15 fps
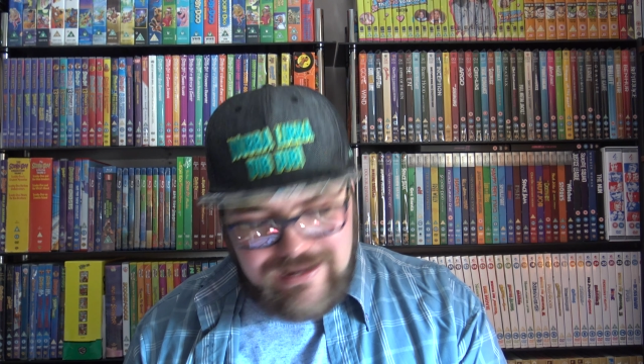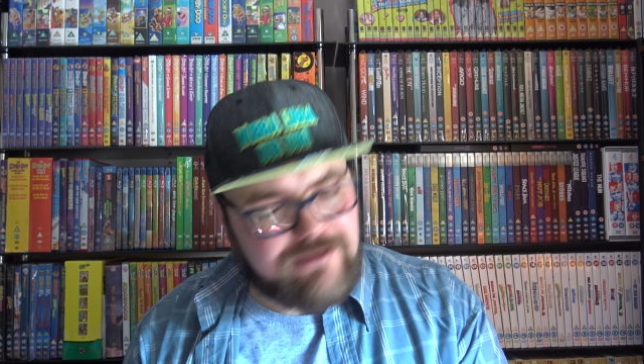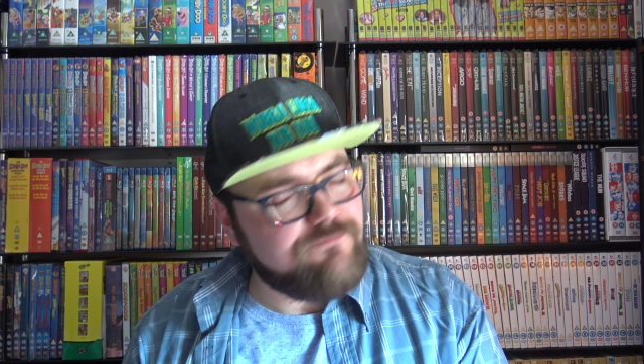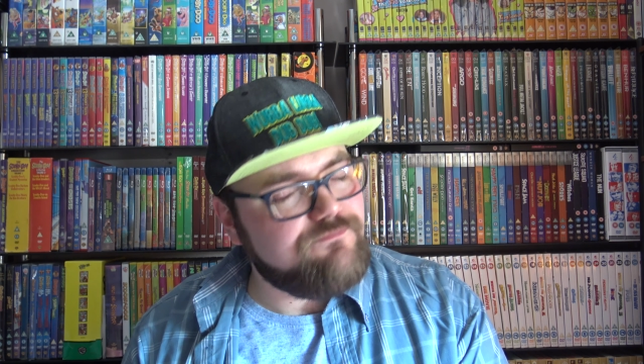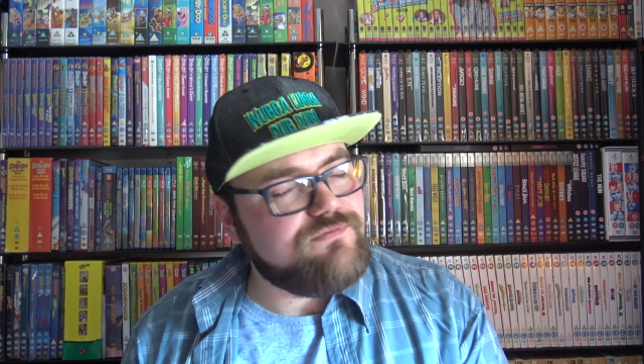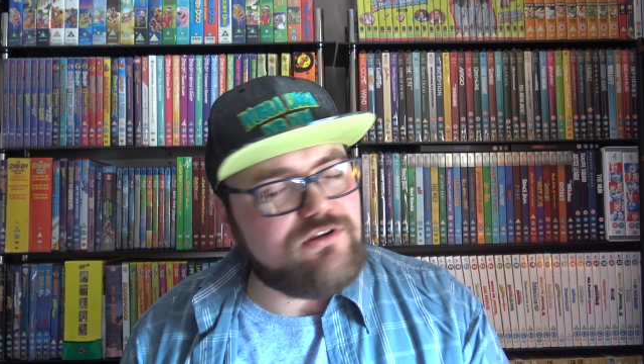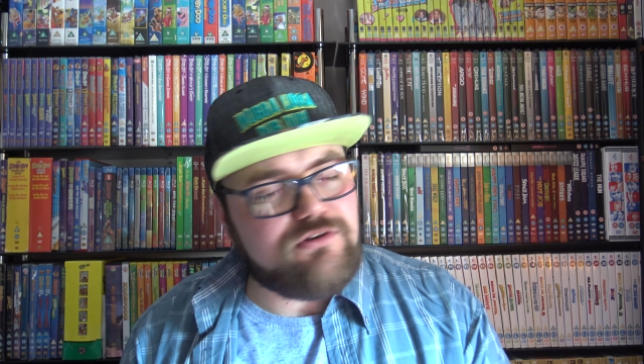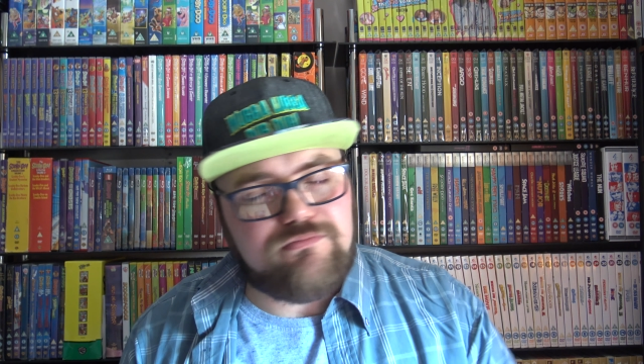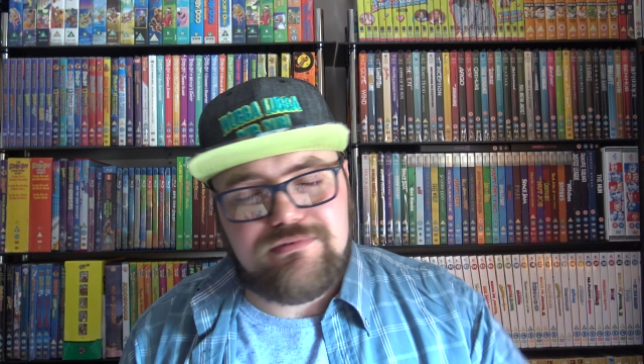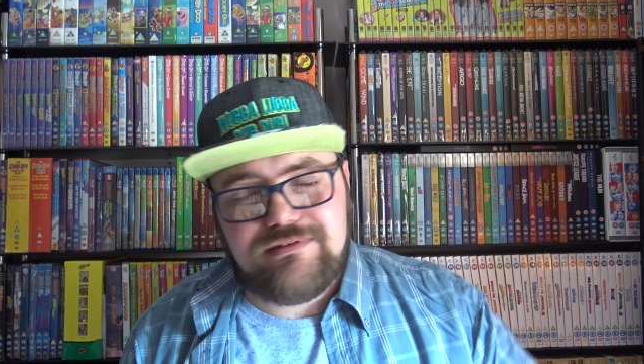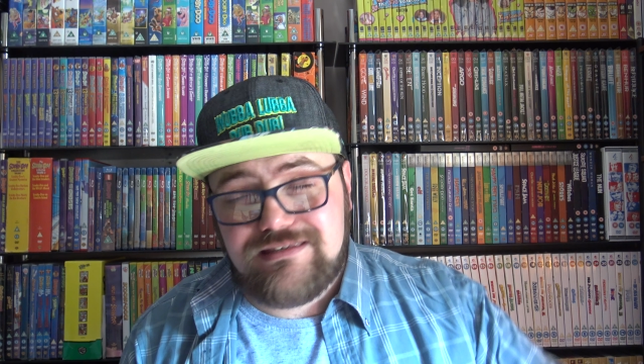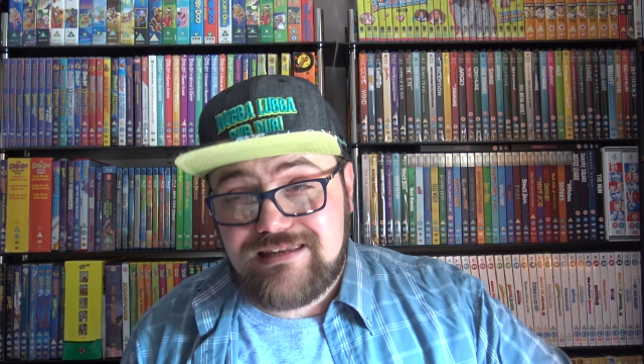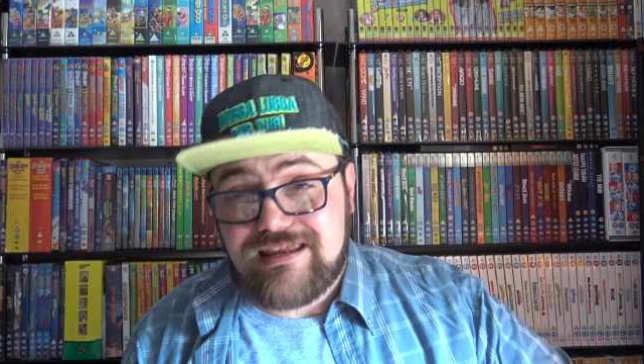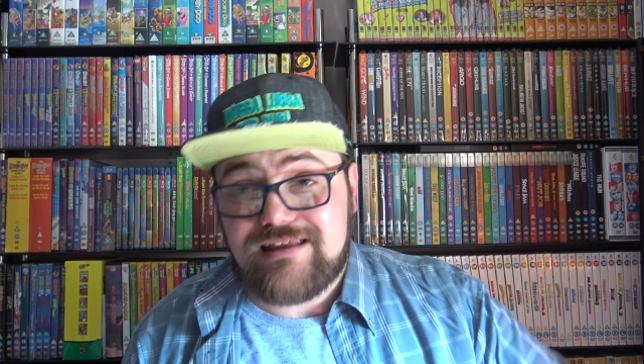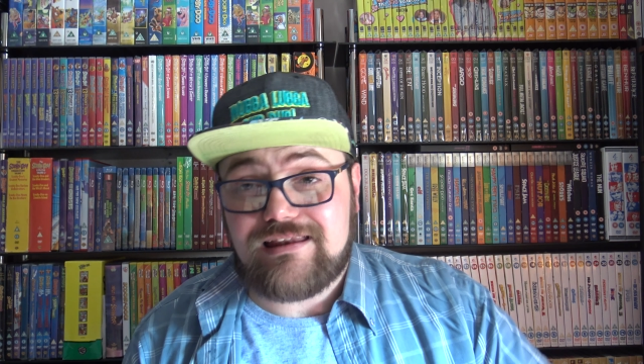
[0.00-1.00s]
If you
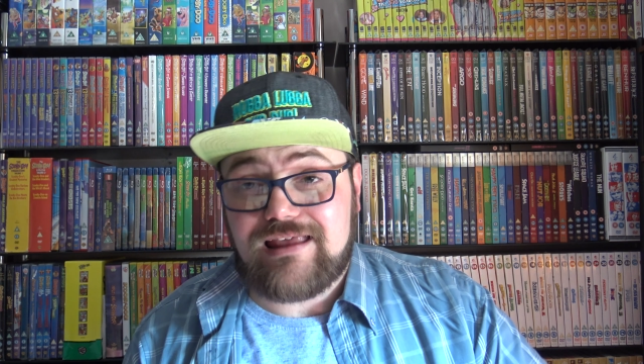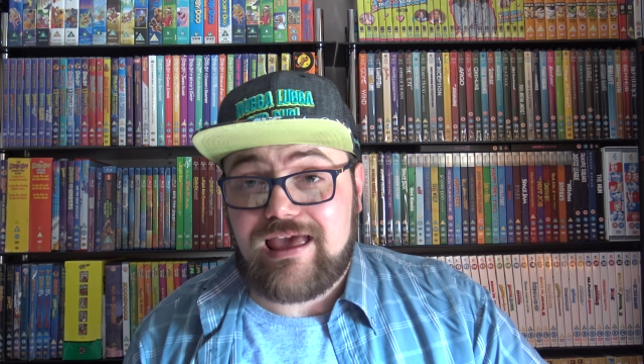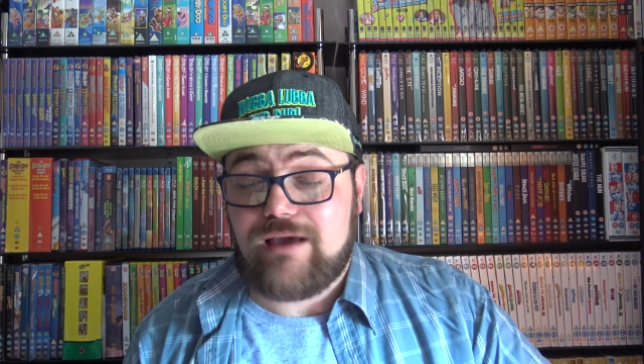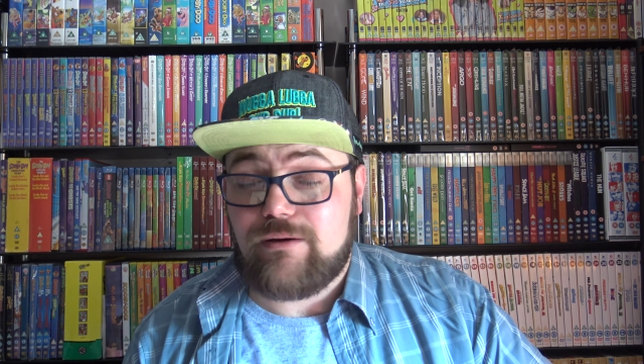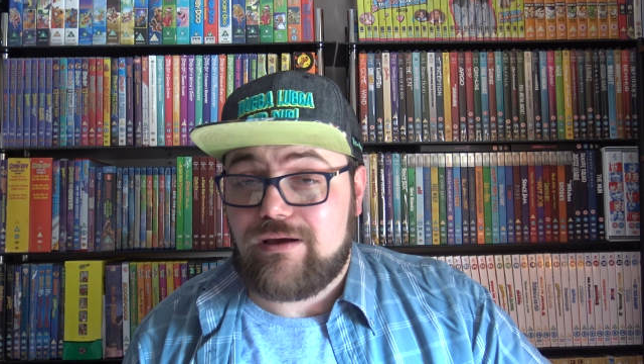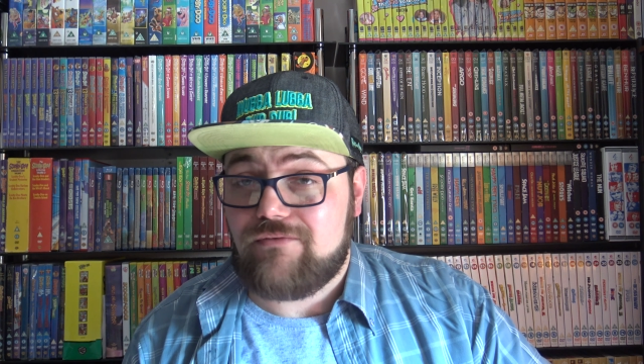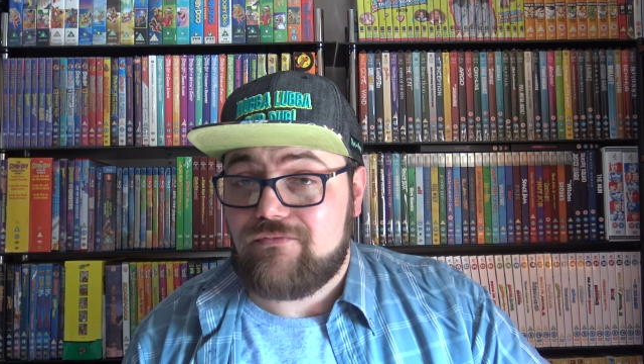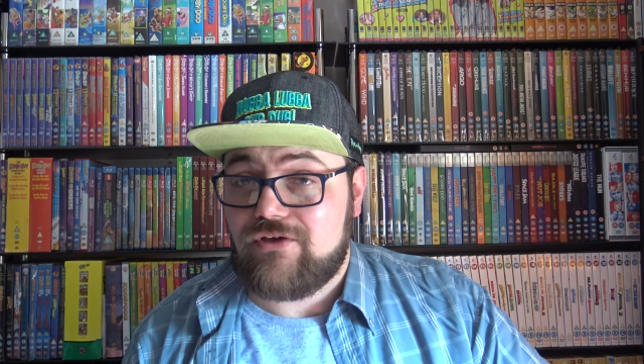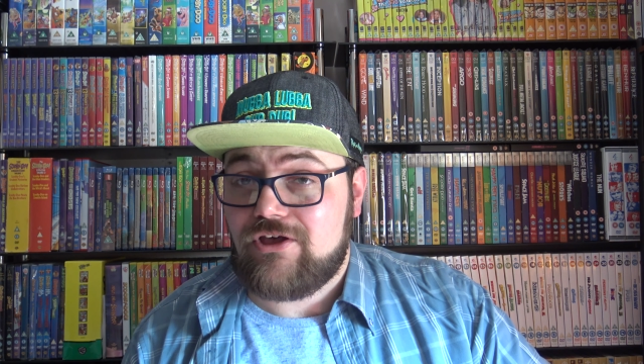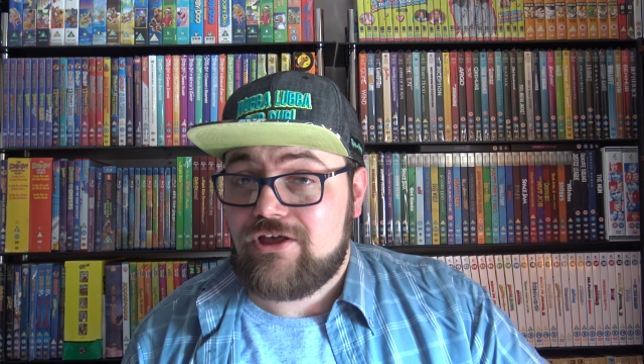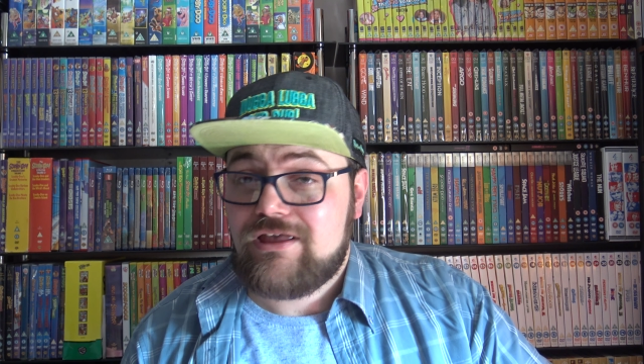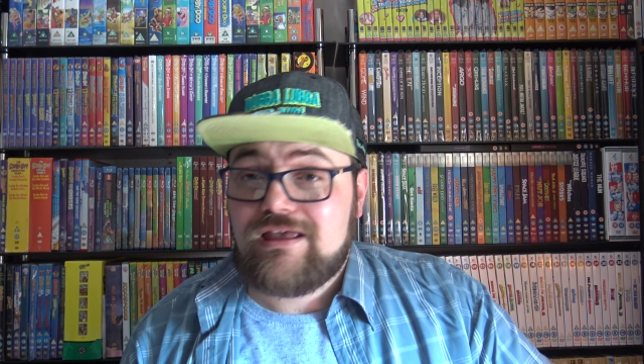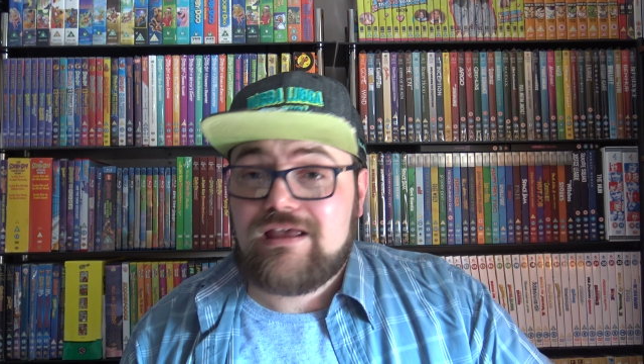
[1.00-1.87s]
did, however,